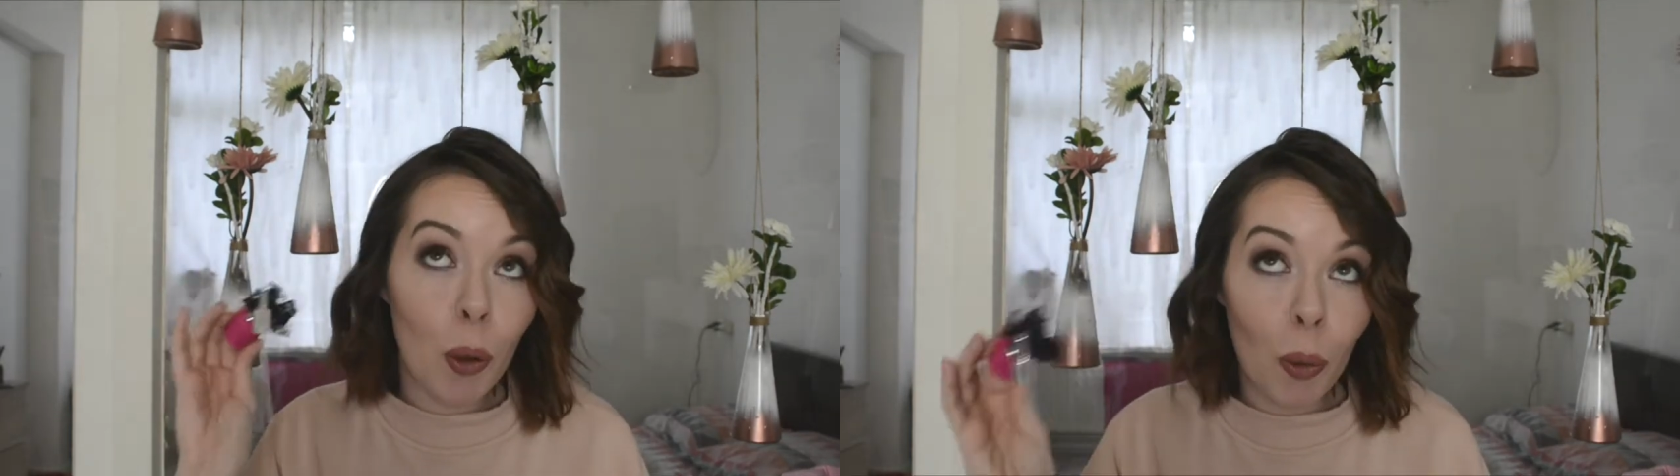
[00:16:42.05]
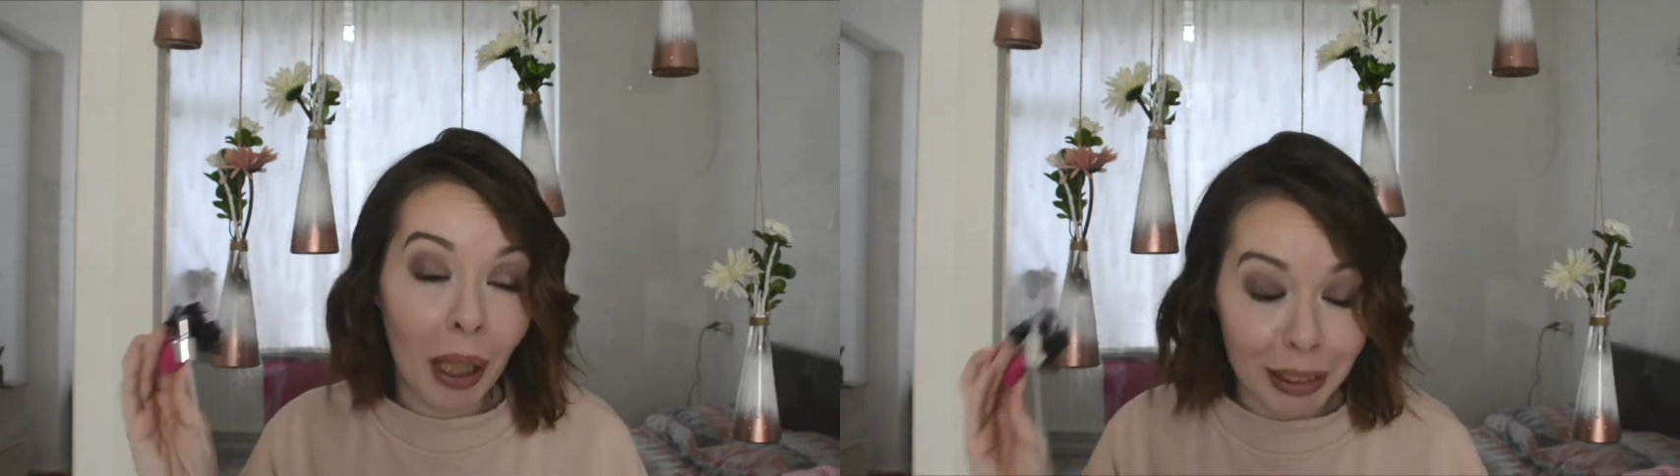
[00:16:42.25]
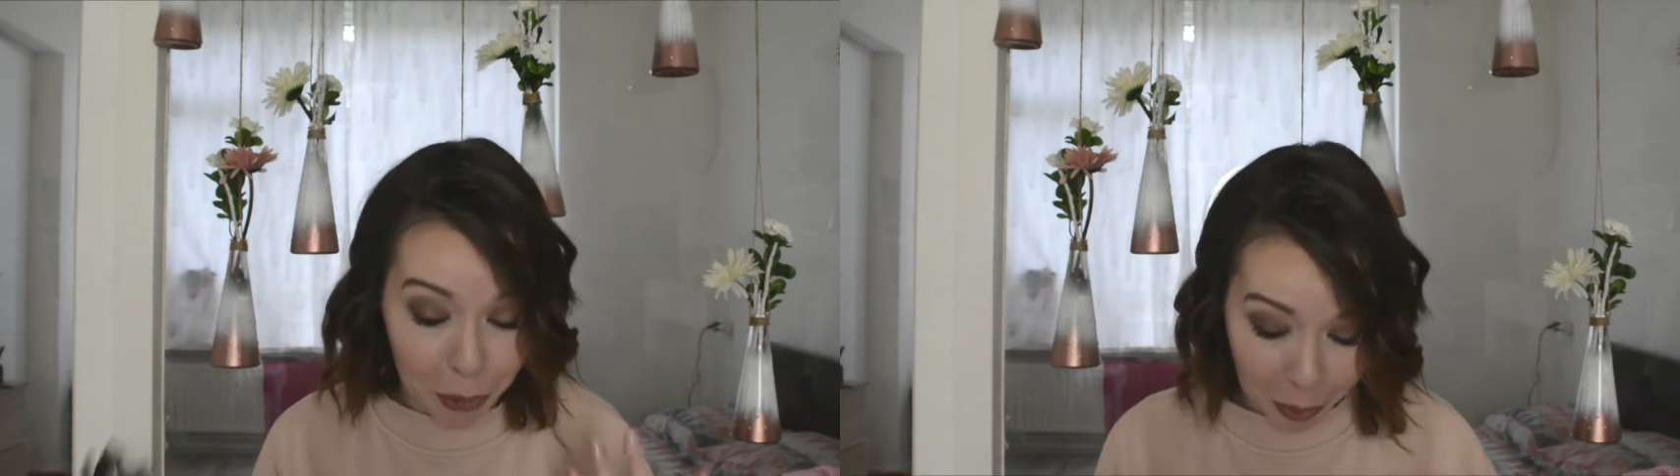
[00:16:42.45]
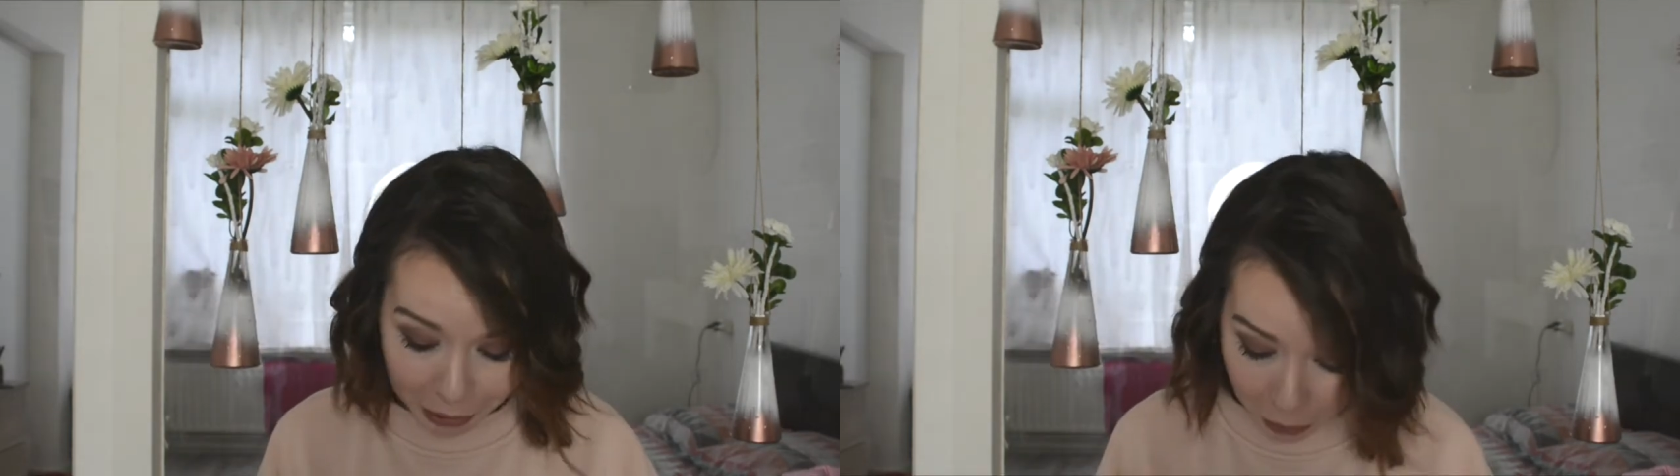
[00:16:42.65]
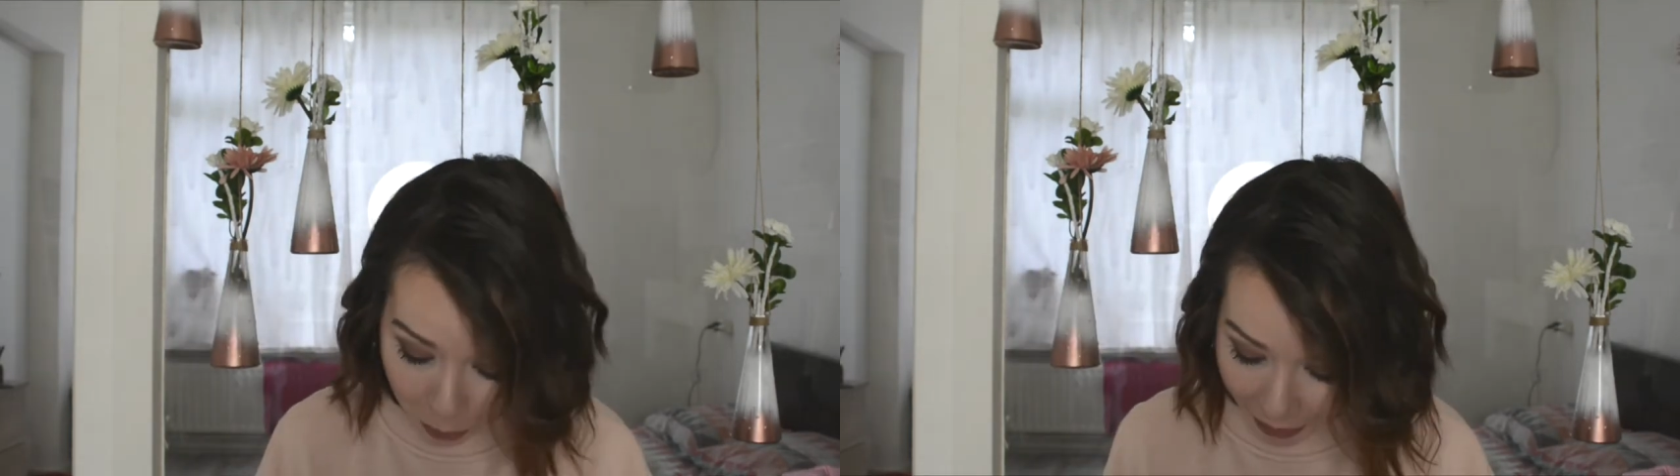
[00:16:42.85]
always,
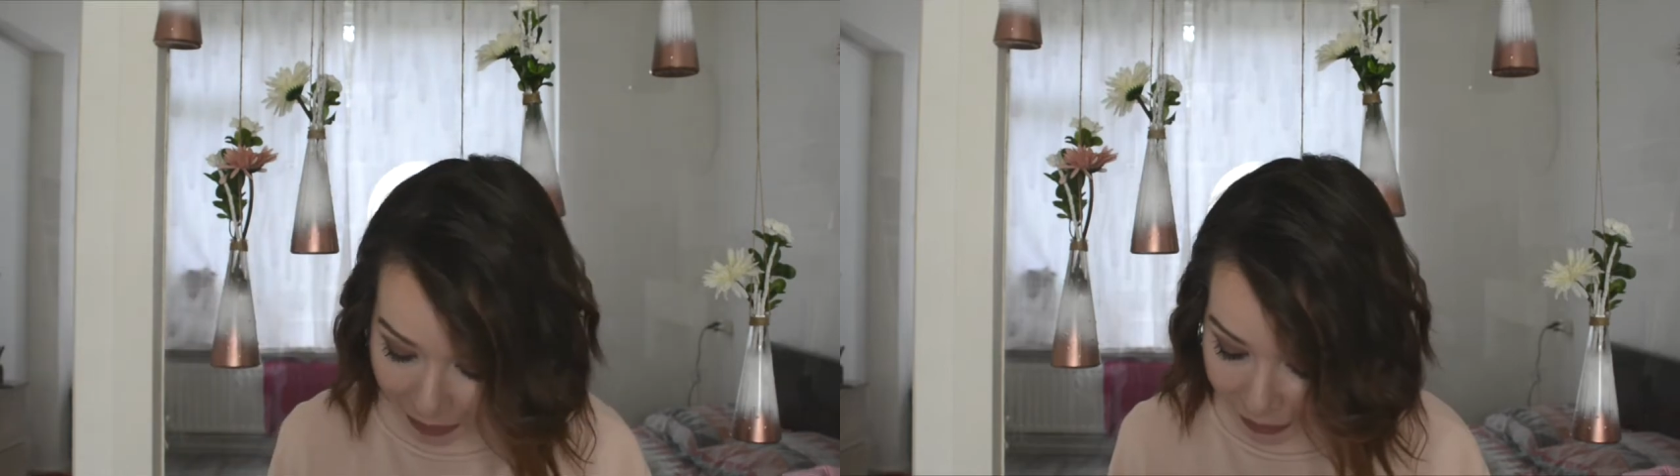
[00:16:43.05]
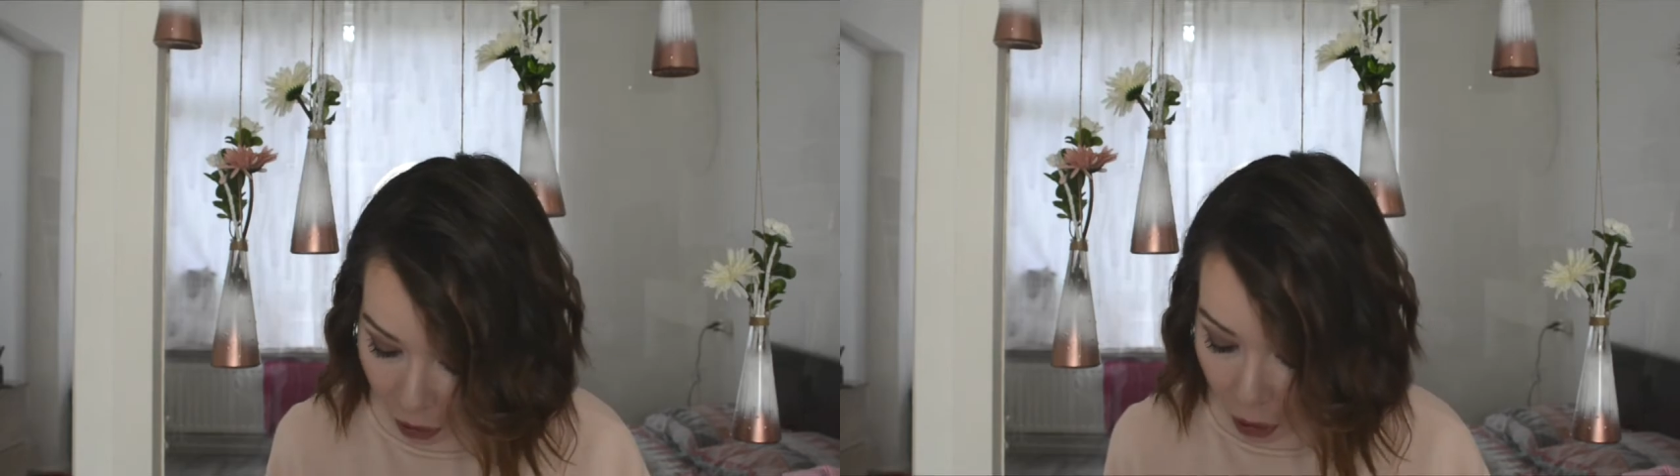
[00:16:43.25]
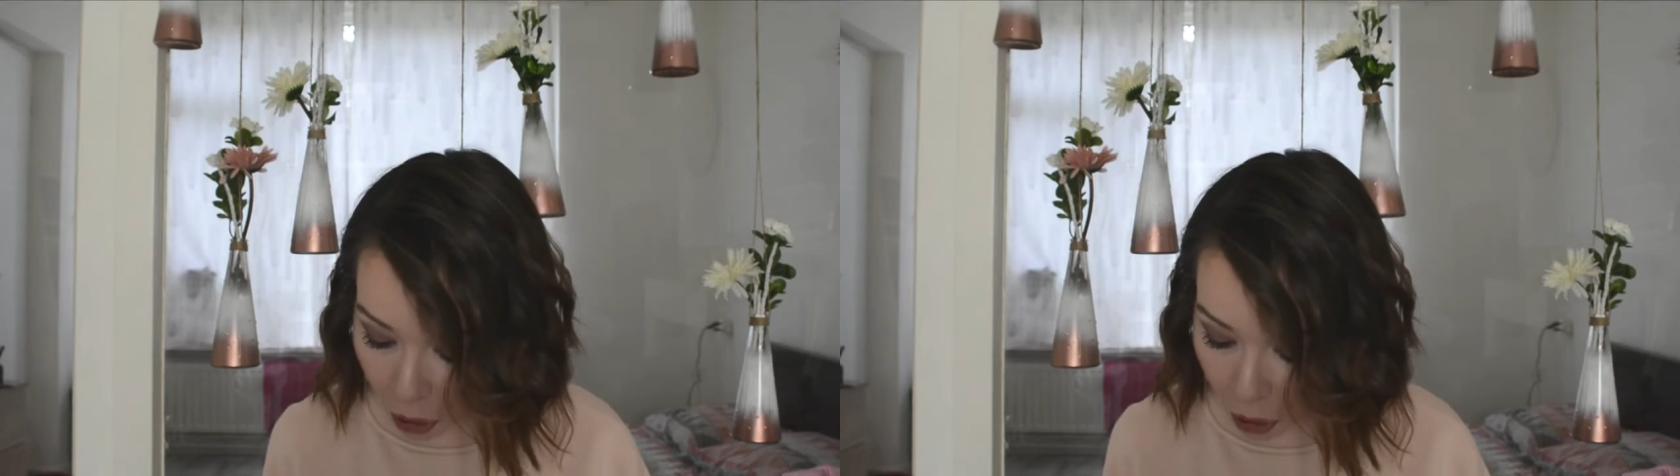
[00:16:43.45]
always, always